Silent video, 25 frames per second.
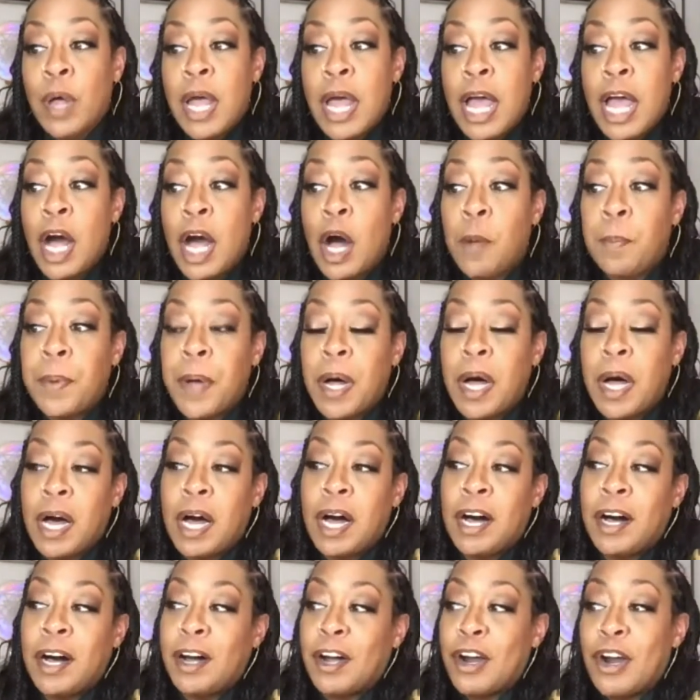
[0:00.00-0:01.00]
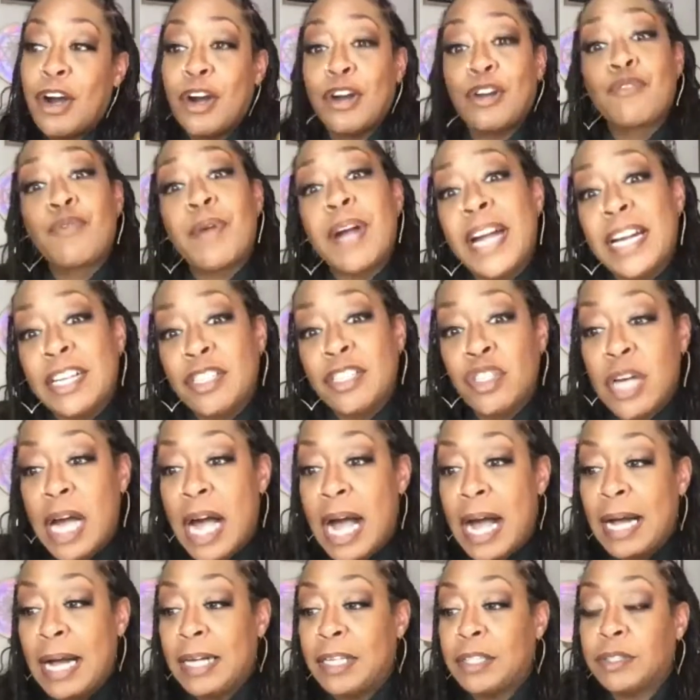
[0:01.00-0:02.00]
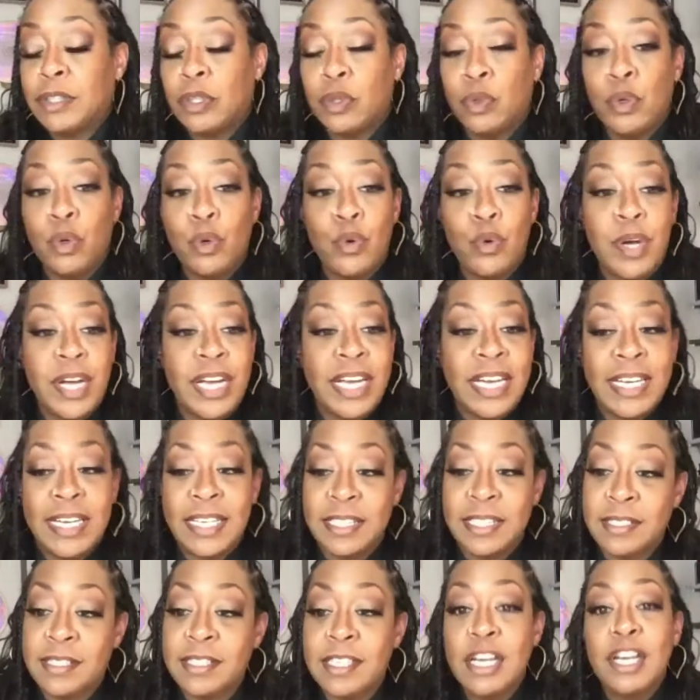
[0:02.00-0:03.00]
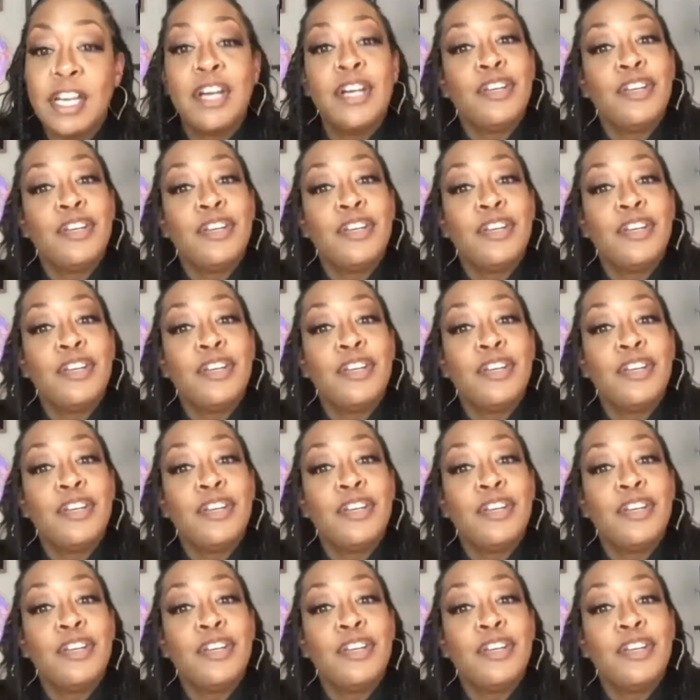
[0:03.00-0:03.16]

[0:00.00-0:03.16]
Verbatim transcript: help her grandchild who is,